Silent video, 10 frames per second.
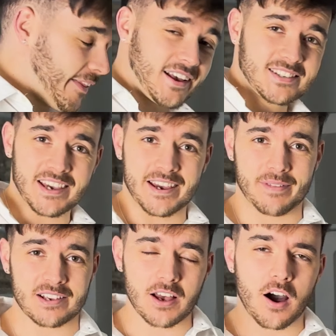And that's it.
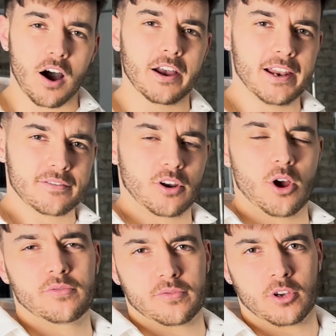That's a high-level
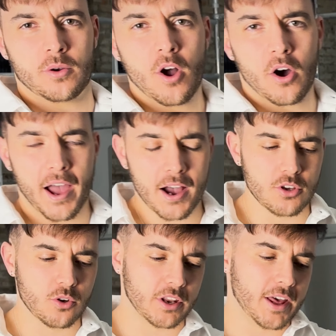overview on how
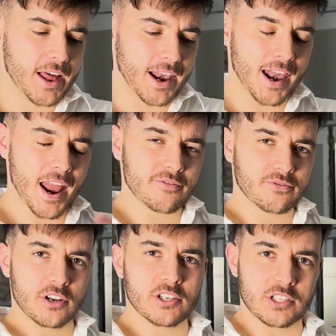you can
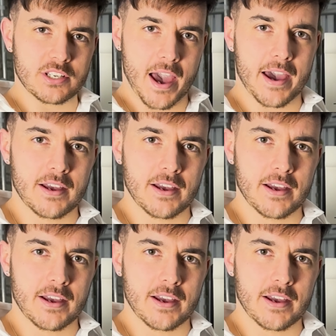leverage debt